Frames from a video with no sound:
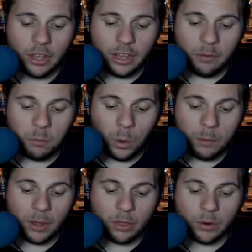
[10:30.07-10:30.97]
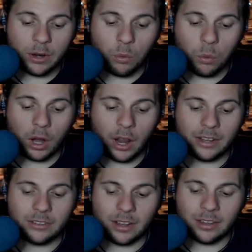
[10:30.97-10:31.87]
he won by 3 1/4
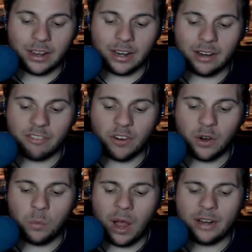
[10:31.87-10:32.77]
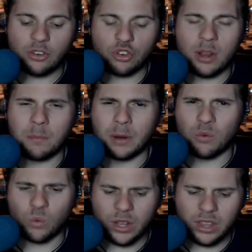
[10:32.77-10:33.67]
lengths that day, and he had a very wide trip, but he
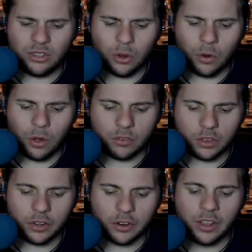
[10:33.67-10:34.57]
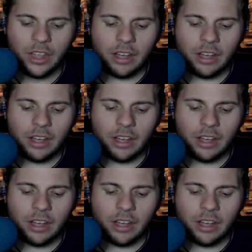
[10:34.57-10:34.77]
really took off clear.